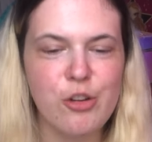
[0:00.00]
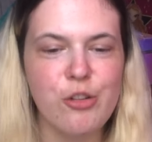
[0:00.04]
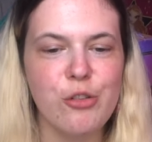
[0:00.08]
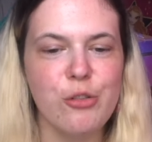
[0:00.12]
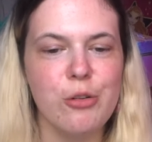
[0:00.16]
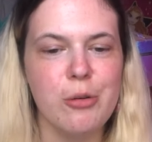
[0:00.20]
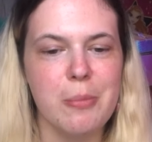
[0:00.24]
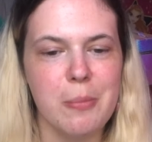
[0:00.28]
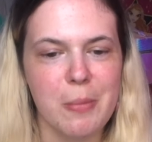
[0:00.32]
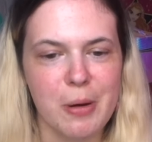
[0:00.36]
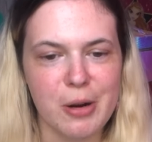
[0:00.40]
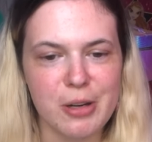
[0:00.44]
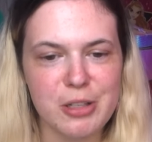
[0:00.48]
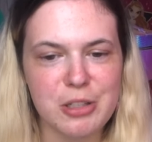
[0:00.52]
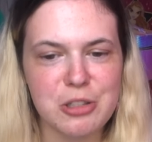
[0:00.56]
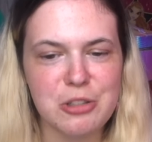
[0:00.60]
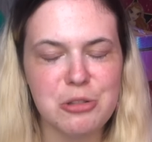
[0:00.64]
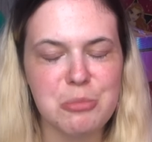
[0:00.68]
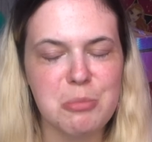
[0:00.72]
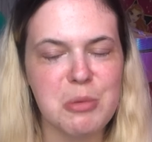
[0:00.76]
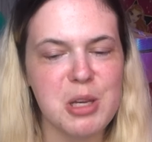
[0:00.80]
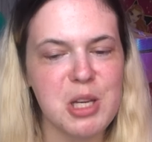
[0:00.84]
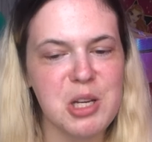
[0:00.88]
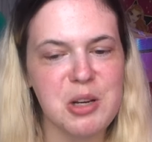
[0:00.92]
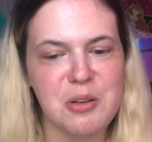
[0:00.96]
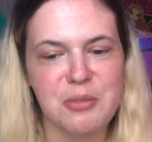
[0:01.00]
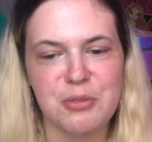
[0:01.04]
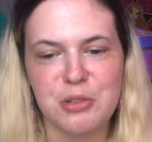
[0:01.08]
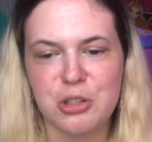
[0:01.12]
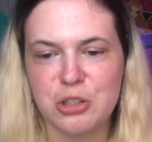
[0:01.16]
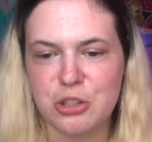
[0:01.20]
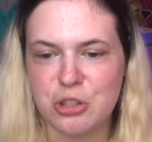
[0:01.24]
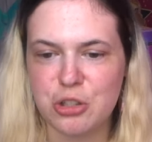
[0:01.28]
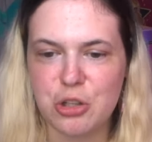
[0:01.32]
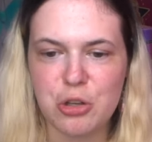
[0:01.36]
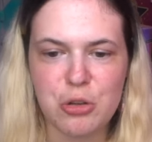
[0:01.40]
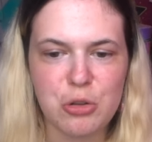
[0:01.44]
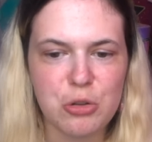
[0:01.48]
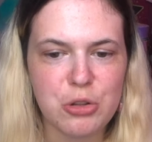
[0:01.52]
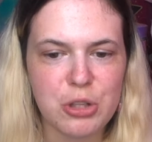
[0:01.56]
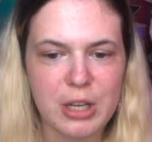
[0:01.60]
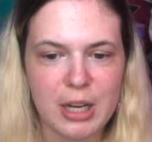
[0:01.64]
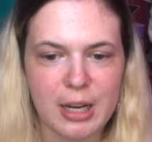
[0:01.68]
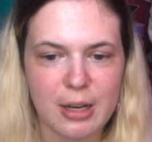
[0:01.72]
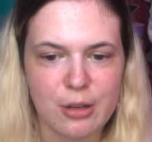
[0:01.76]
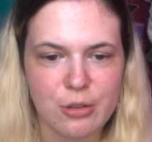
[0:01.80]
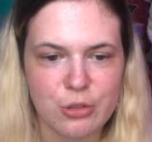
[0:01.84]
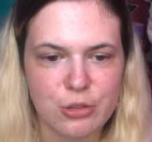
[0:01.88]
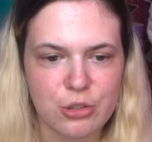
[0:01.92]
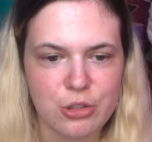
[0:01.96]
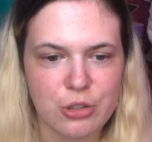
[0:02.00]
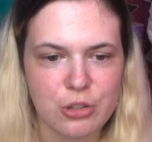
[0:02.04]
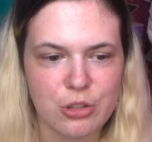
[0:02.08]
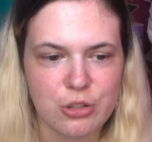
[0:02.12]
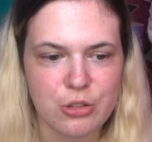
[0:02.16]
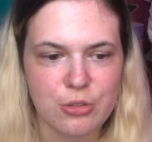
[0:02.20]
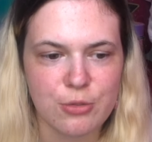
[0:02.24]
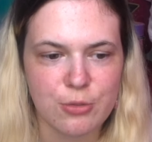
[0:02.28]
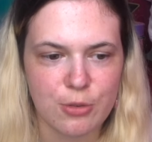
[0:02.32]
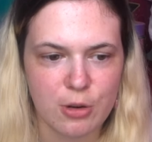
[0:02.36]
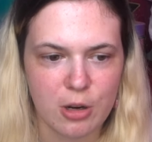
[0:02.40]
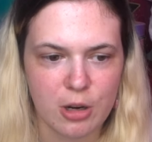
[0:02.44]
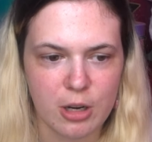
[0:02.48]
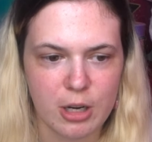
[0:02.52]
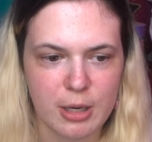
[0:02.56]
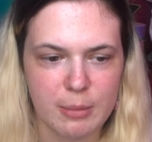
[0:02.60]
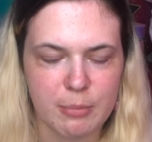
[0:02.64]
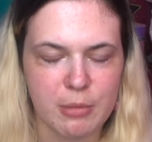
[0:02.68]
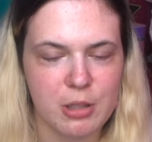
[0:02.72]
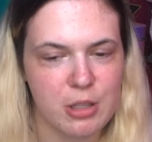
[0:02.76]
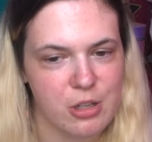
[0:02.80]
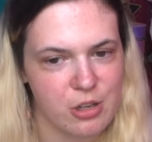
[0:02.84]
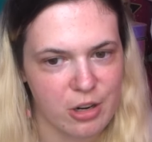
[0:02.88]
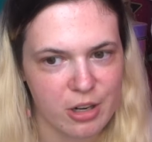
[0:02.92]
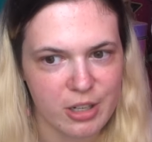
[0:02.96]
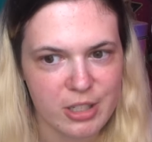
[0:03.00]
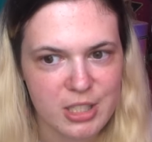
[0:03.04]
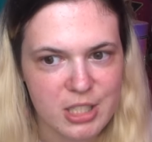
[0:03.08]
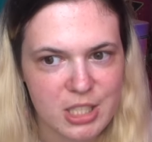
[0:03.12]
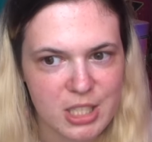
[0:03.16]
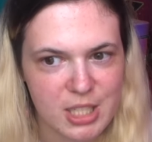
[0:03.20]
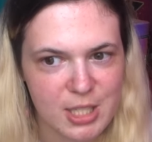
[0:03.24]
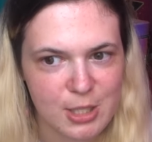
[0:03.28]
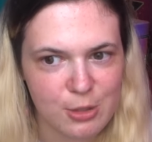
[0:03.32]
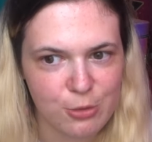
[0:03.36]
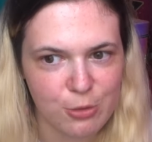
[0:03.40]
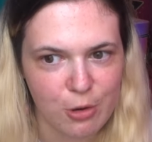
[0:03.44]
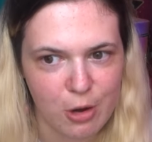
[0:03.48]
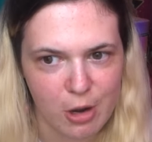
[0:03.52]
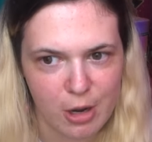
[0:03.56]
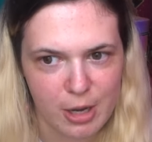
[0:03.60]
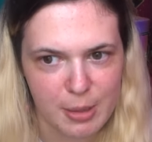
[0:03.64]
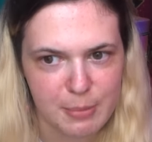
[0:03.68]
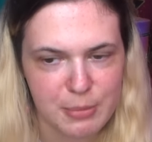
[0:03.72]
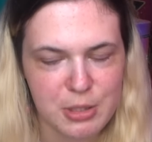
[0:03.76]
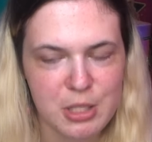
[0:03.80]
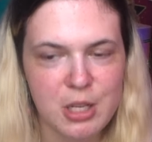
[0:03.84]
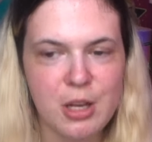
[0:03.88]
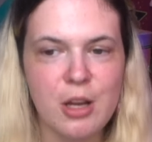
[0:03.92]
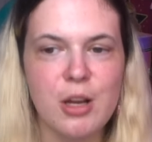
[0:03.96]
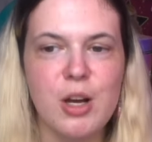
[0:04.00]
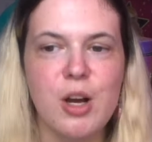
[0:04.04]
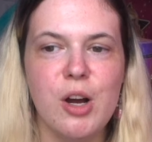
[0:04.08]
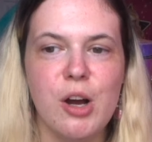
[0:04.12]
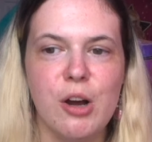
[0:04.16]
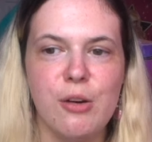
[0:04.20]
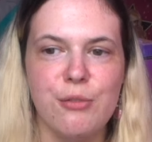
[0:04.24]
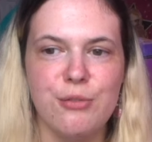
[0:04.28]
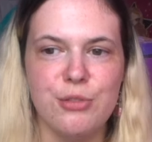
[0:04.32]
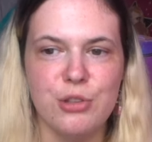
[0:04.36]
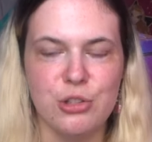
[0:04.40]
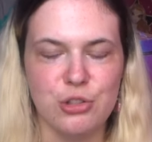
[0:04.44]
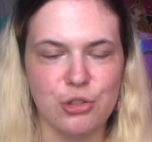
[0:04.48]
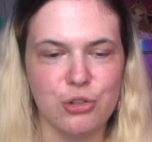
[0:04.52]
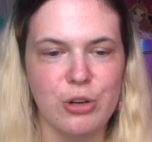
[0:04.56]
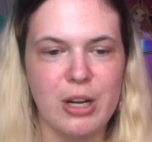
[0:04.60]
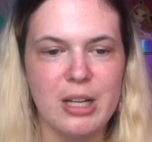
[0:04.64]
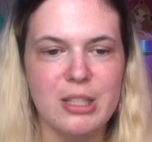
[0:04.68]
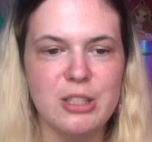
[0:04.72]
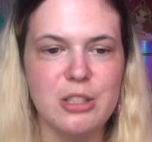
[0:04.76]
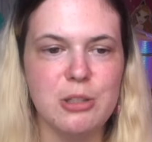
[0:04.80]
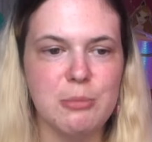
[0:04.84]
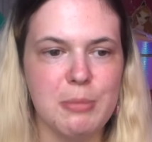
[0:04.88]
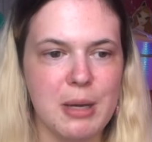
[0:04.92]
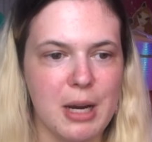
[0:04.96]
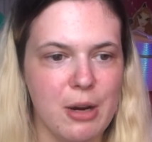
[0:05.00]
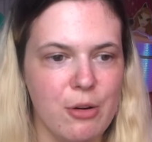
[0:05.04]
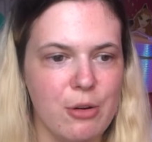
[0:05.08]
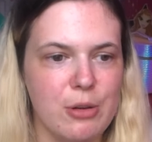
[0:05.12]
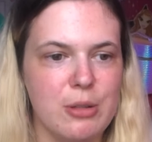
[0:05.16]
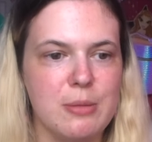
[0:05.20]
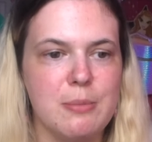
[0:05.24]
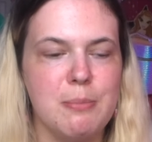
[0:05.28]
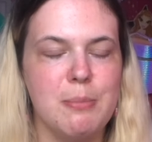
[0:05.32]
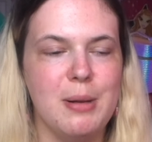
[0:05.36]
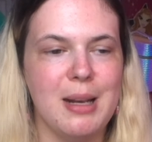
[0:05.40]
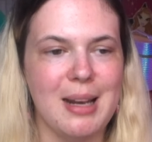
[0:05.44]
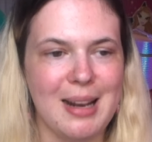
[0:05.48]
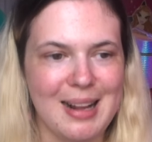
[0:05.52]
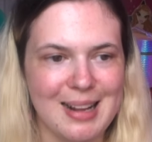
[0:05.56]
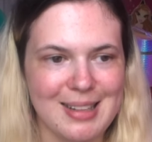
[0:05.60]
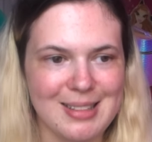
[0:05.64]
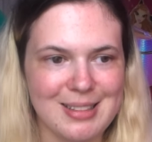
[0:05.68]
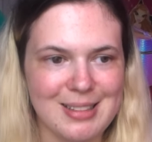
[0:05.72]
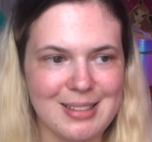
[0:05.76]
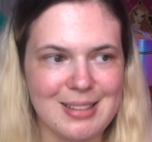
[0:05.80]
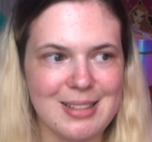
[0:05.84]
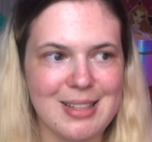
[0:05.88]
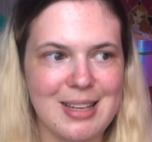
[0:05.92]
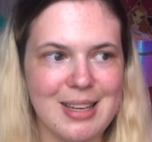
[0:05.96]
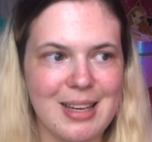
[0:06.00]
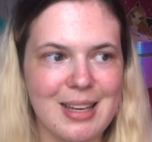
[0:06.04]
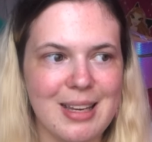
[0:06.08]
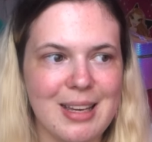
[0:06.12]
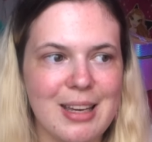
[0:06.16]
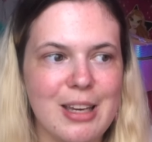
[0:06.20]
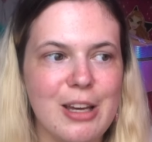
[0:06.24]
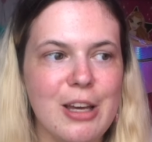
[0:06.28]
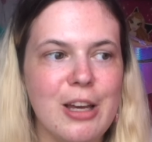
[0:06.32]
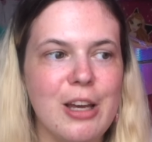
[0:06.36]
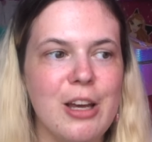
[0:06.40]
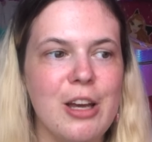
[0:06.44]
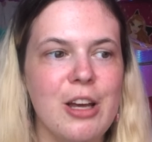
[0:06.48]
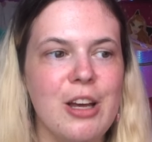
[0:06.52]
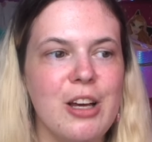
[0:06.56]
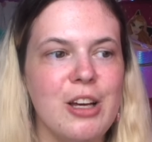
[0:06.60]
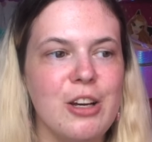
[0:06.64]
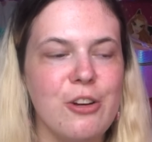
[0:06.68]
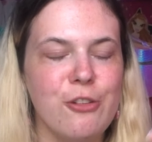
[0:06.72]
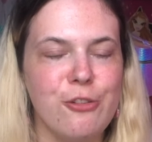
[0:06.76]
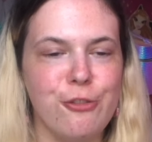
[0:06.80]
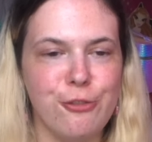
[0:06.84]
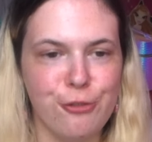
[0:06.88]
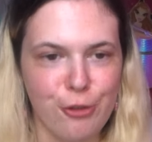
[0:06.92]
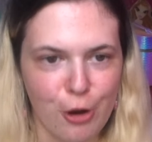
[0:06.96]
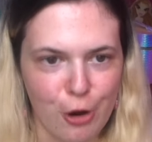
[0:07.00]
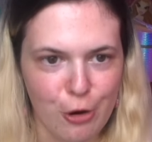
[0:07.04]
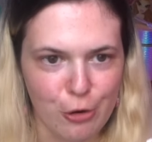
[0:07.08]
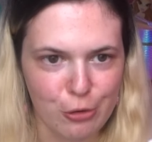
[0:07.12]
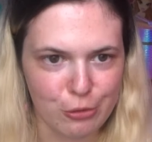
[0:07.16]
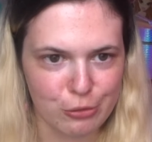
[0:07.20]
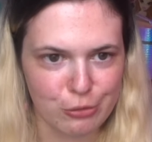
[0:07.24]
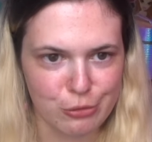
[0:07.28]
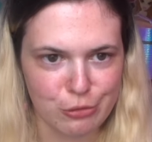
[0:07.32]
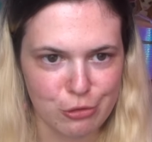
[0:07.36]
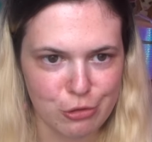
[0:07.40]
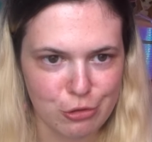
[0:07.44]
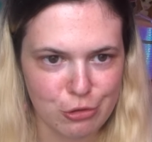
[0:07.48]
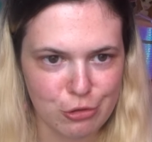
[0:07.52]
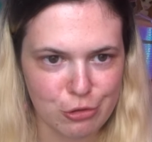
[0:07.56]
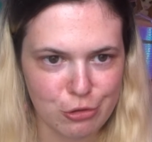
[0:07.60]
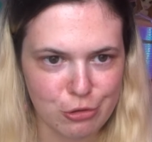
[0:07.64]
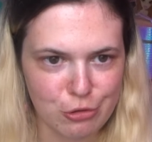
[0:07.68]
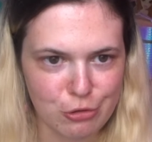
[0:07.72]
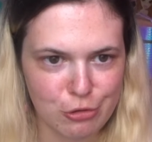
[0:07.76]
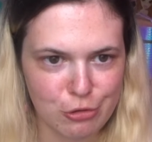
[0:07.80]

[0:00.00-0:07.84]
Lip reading: reminds me of the 2000s vibe, the 90s vibes of the transparent plastic phones.